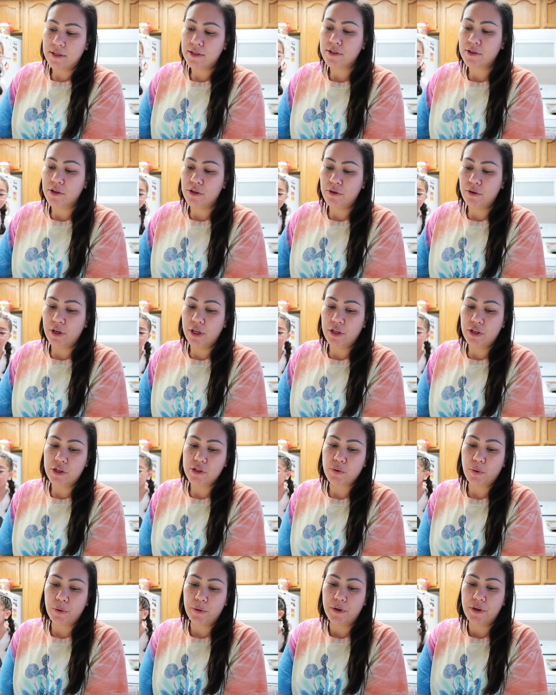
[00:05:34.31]
So you can
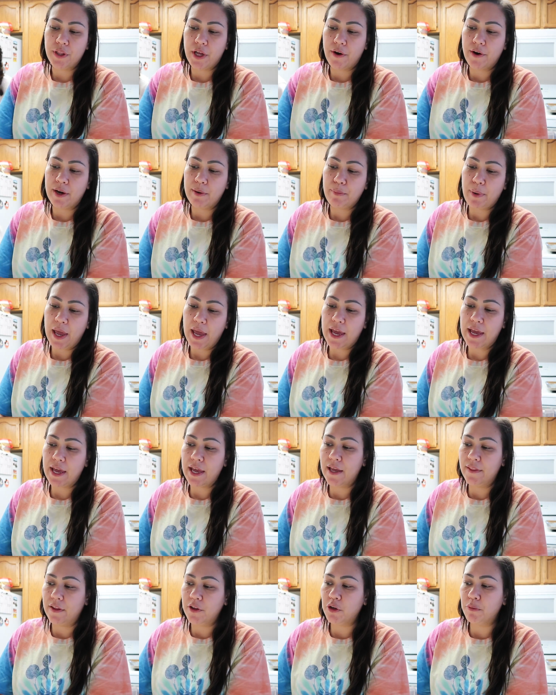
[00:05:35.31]
just order there and
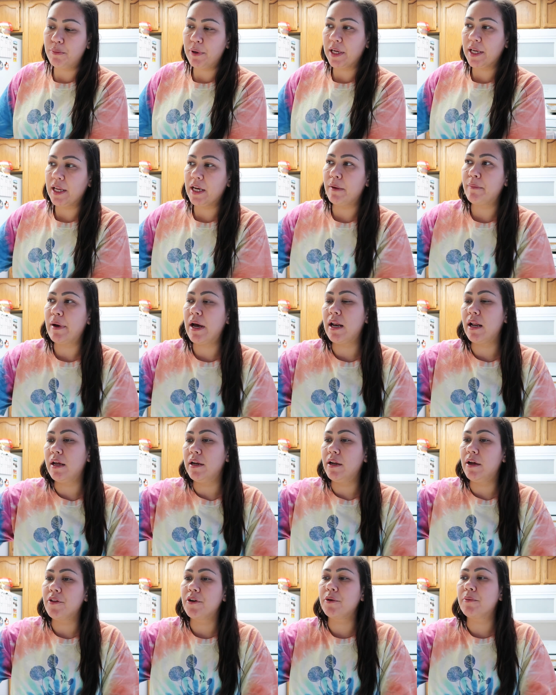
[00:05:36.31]
pay, and then you pick it up at
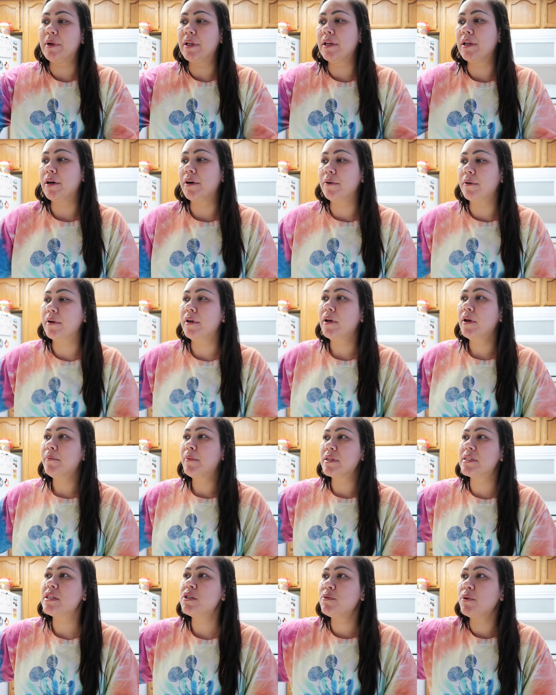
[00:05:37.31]
another window.
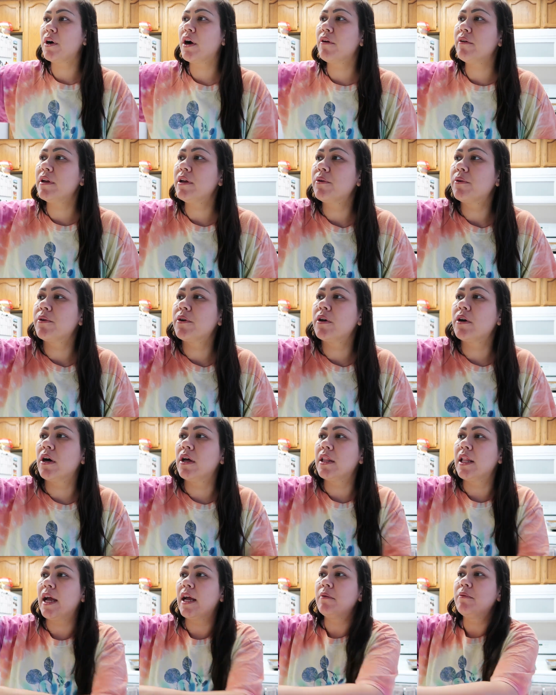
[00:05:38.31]
But since we already ordered
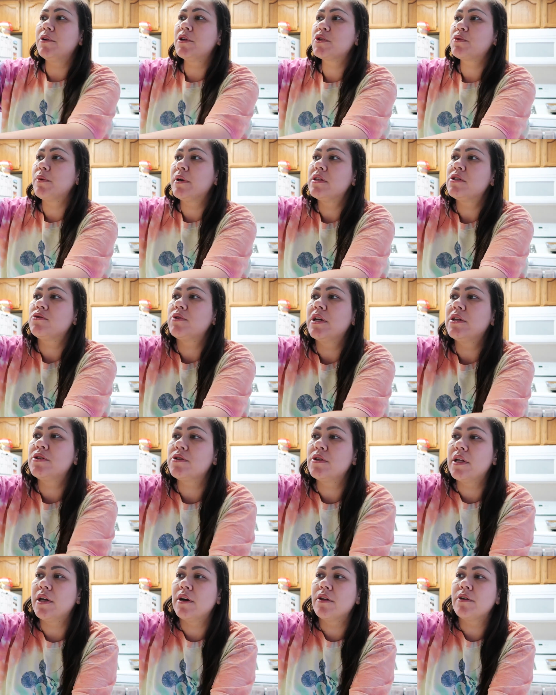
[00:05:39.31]
online, we just went straight
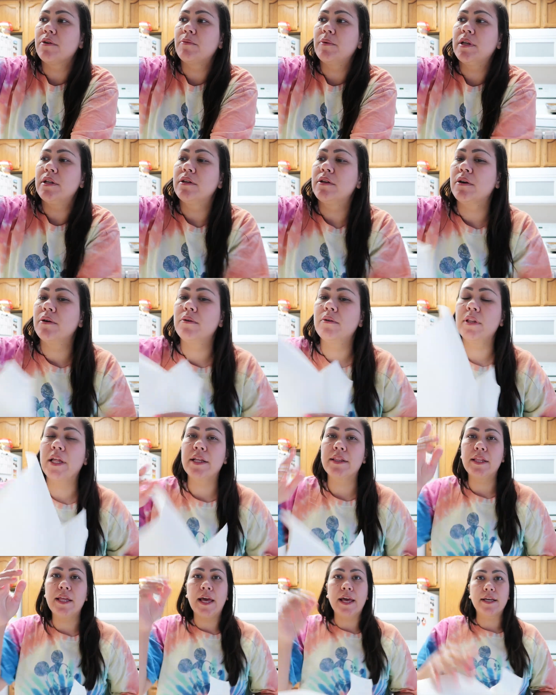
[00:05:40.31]
to the other window,
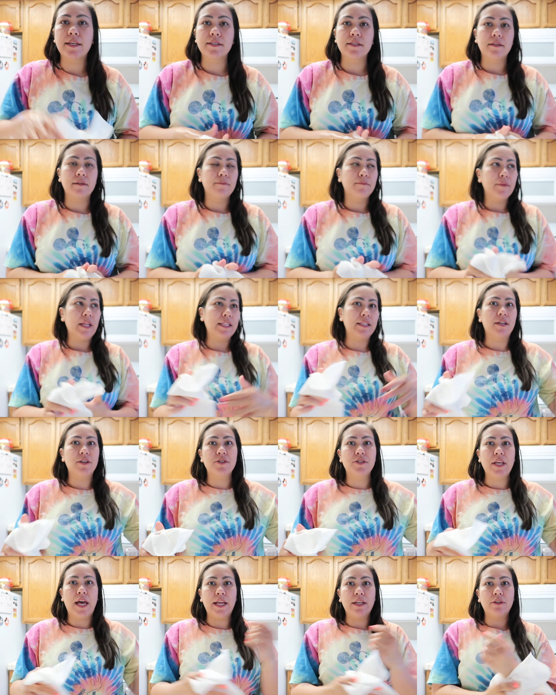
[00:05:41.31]
like the their
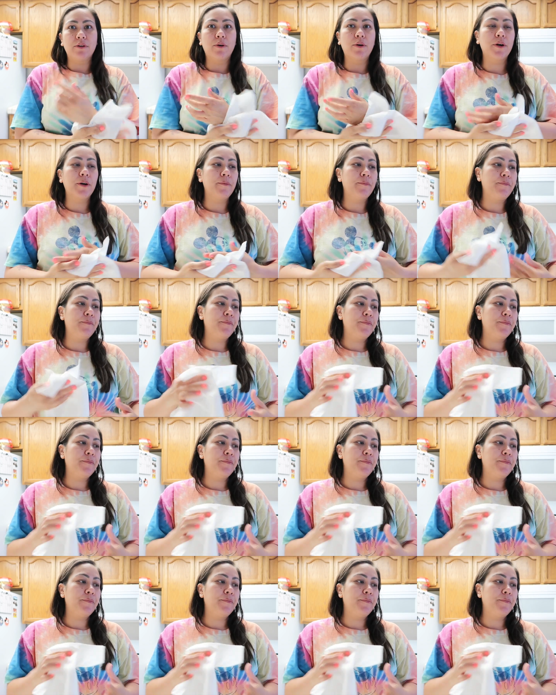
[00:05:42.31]
side door.